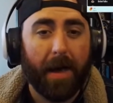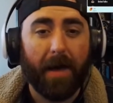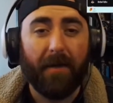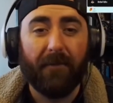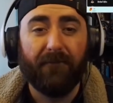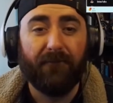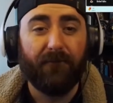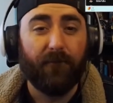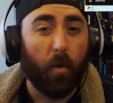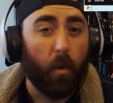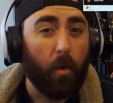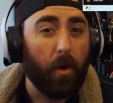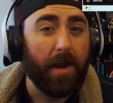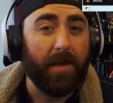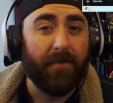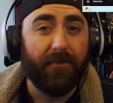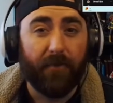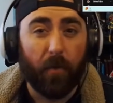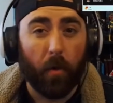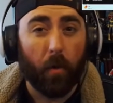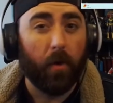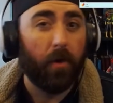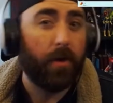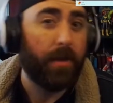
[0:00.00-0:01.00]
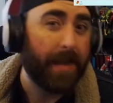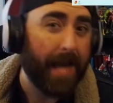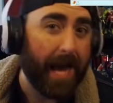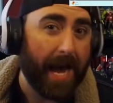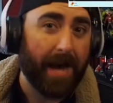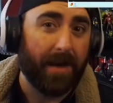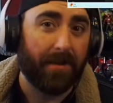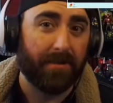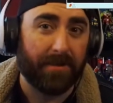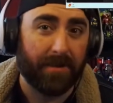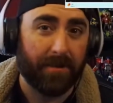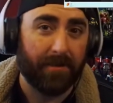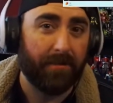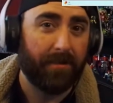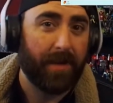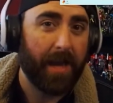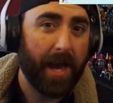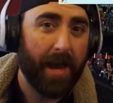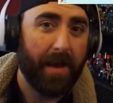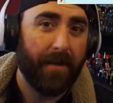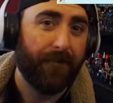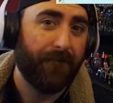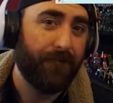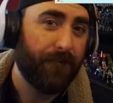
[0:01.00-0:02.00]
44,000,
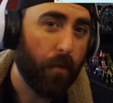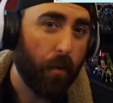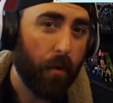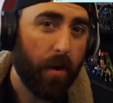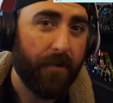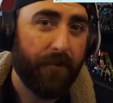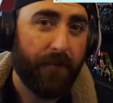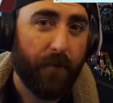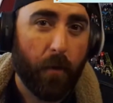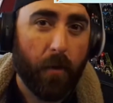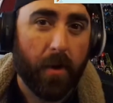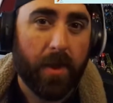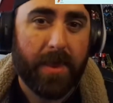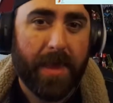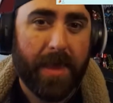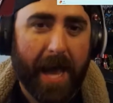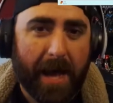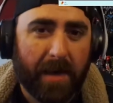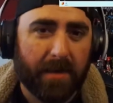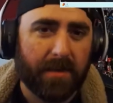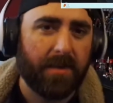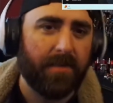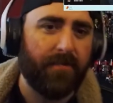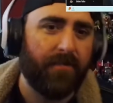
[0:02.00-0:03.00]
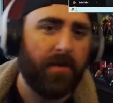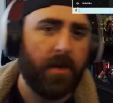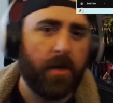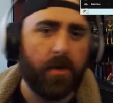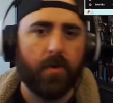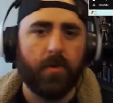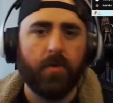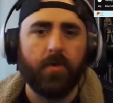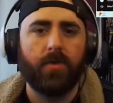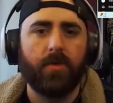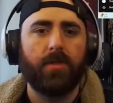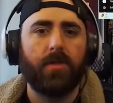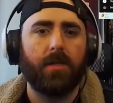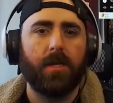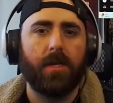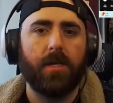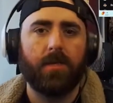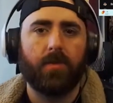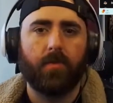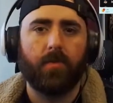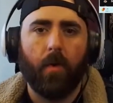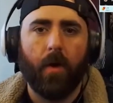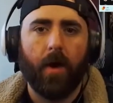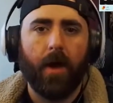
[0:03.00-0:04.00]
okay? 44,000 views
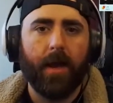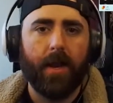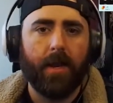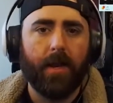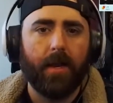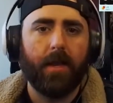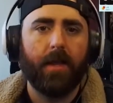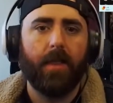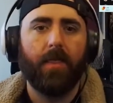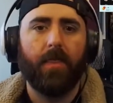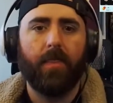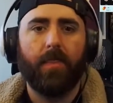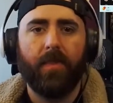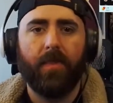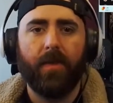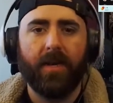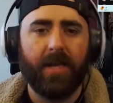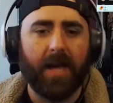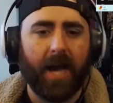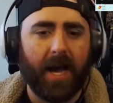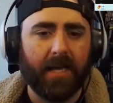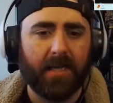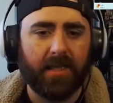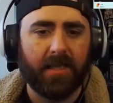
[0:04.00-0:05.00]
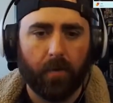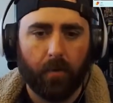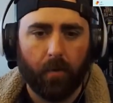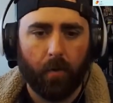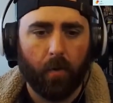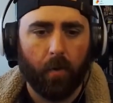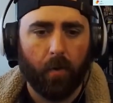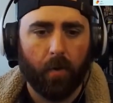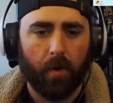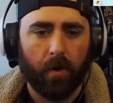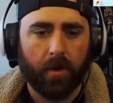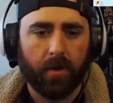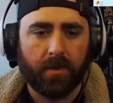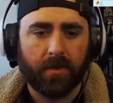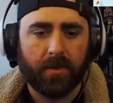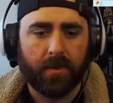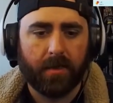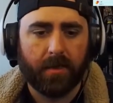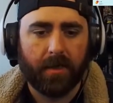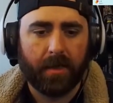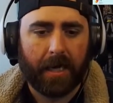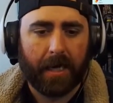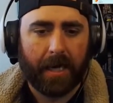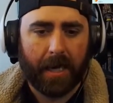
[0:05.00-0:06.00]
is what the DICE Awards
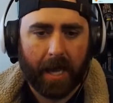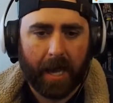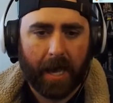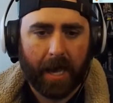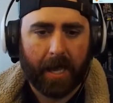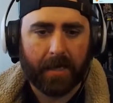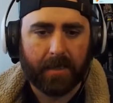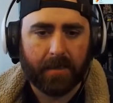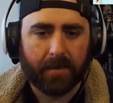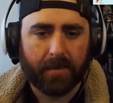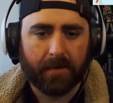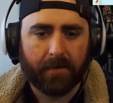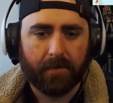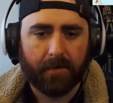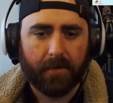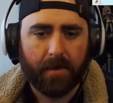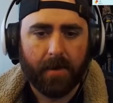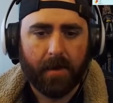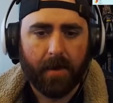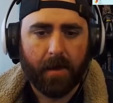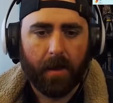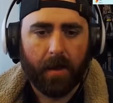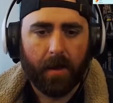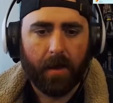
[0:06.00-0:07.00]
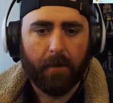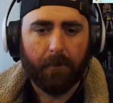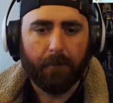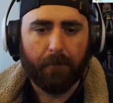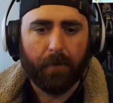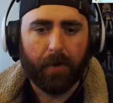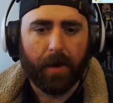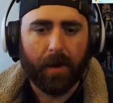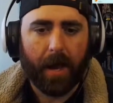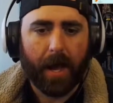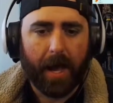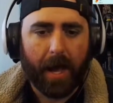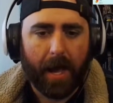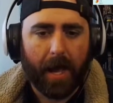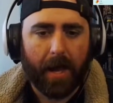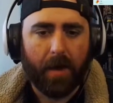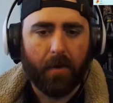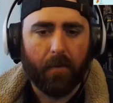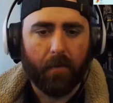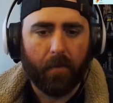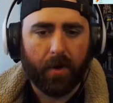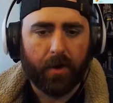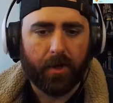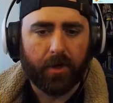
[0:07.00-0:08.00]
got. But I
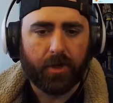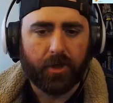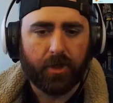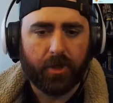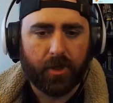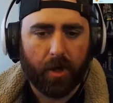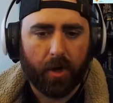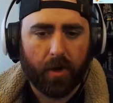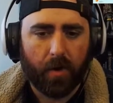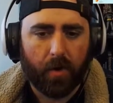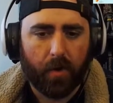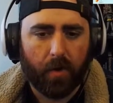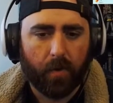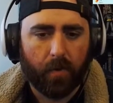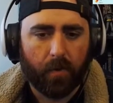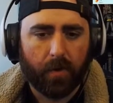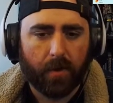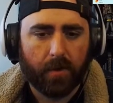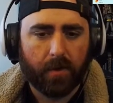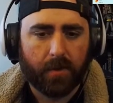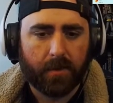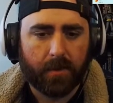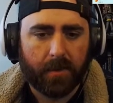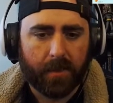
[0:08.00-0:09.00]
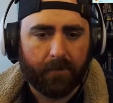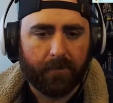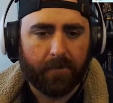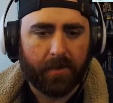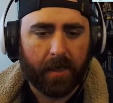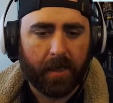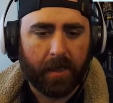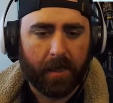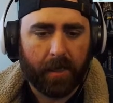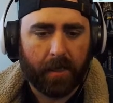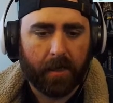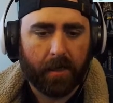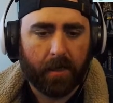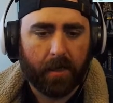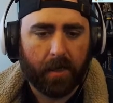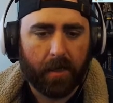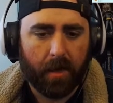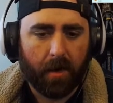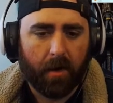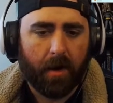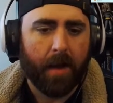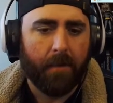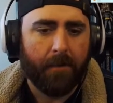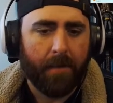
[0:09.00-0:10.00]
want to show something.
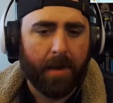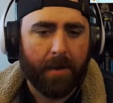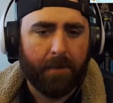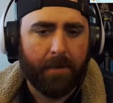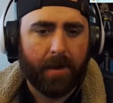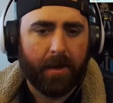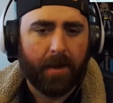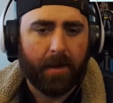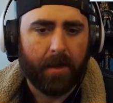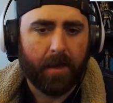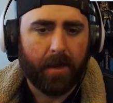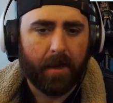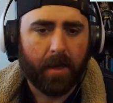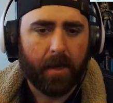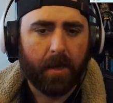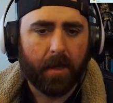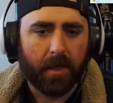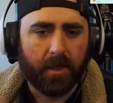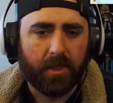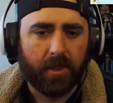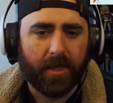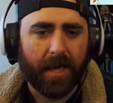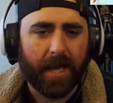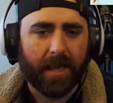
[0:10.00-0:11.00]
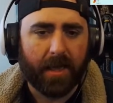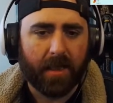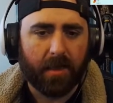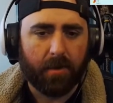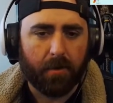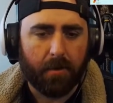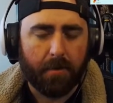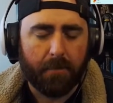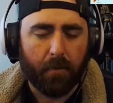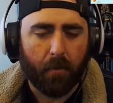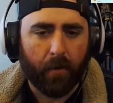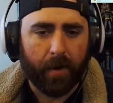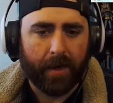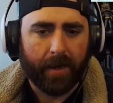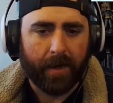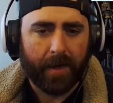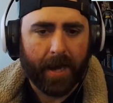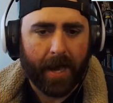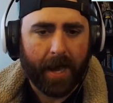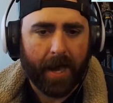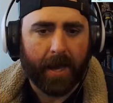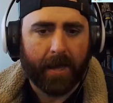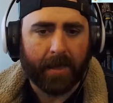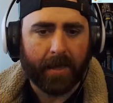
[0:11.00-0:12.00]
Okay, maybe because you got that
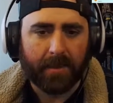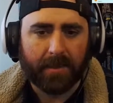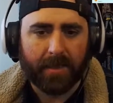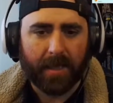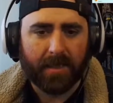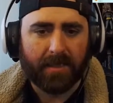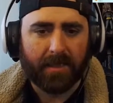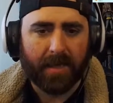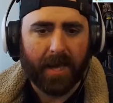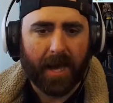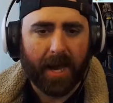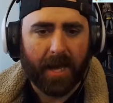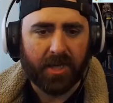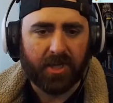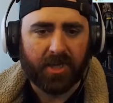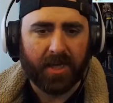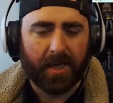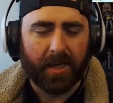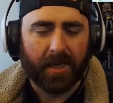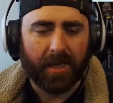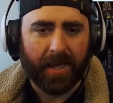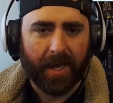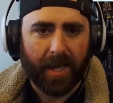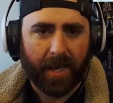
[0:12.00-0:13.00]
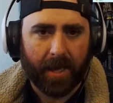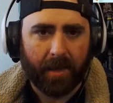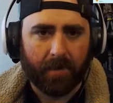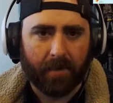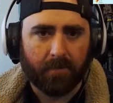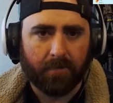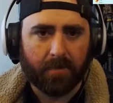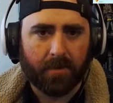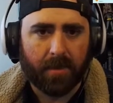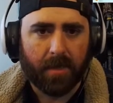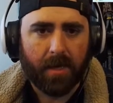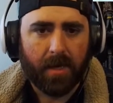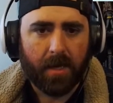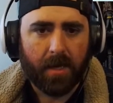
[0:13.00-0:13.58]
3.9, so that's IGN Games.